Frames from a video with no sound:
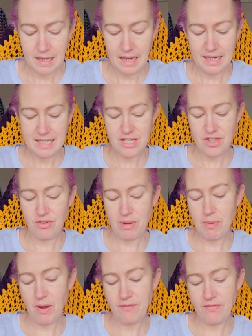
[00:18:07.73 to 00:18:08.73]
it's a
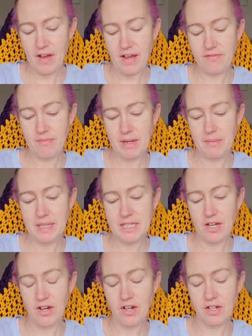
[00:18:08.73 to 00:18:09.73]
3.5mm
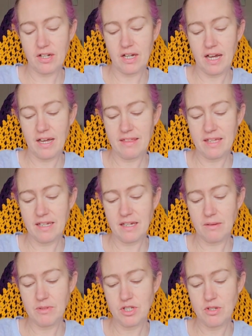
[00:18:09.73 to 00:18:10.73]
hook I think I
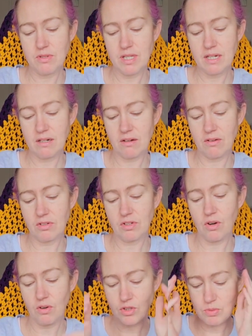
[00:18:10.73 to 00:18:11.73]
was using. Oh
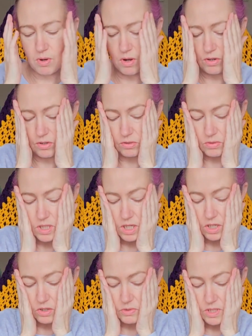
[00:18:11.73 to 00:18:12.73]
gosh, what hook was I
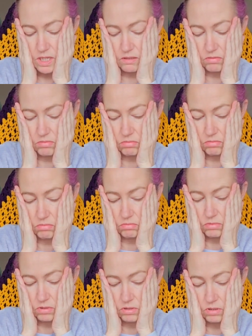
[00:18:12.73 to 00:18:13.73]
using?
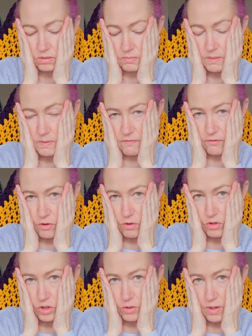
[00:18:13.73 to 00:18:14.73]
Maybe a 4.
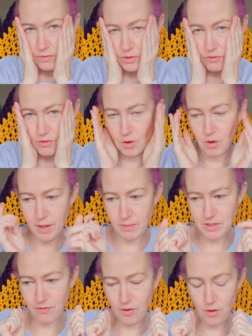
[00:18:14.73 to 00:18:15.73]
No, it was a 4. It was
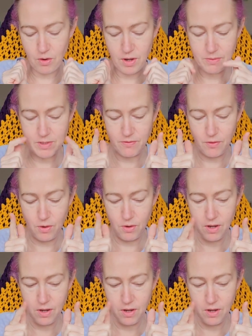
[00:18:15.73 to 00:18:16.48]
a 4. It was a 4.